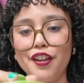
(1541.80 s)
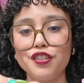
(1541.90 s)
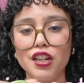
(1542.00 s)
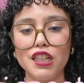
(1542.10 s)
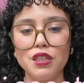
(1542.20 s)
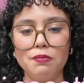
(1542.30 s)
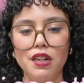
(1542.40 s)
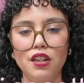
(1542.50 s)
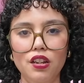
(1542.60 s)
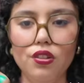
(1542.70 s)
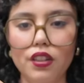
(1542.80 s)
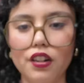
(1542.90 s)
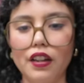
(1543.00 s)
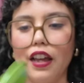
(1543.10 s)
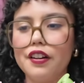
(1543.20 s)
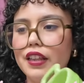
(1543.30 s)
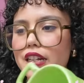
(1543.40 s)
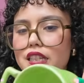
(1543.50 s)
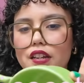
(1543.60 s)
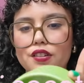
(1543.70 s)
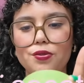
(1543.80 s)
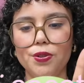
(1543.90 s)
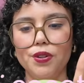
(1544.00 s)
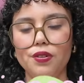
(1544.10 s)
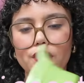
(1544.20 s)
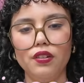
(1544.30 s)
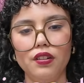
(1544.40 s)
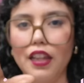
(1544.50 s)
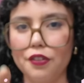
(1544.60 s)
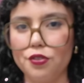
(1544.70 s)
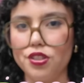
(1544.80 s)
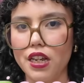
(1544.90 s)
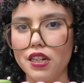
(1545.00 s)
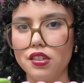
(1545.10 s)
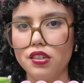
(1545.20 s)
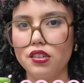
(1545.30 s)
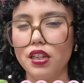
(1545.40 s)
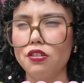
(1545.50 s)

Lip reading: I also got this mini cute little, I don't think it's a true Le Creuset,